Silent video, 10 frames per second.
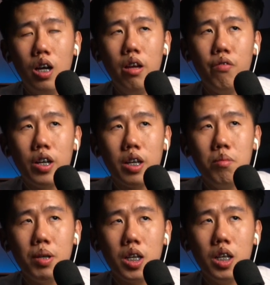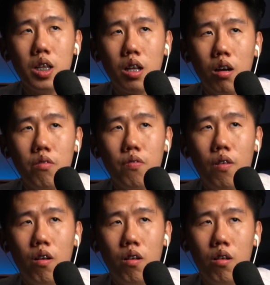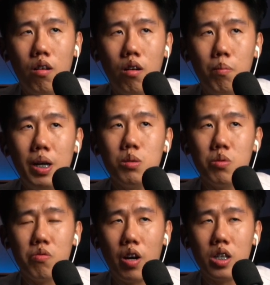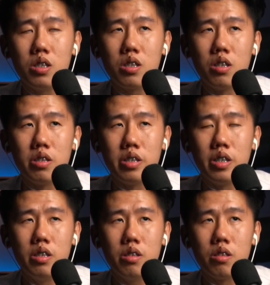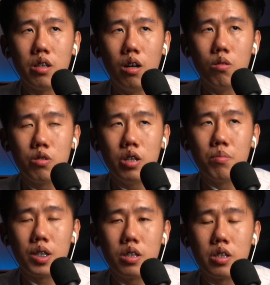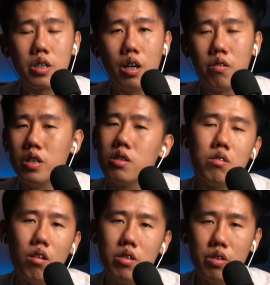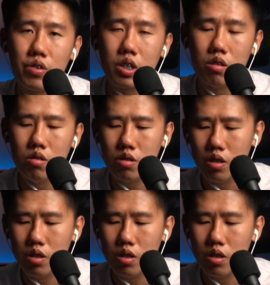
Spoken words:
If I can make it in time for Best with Rice Thursdays, I will try to make chicken curry. It's not difficult.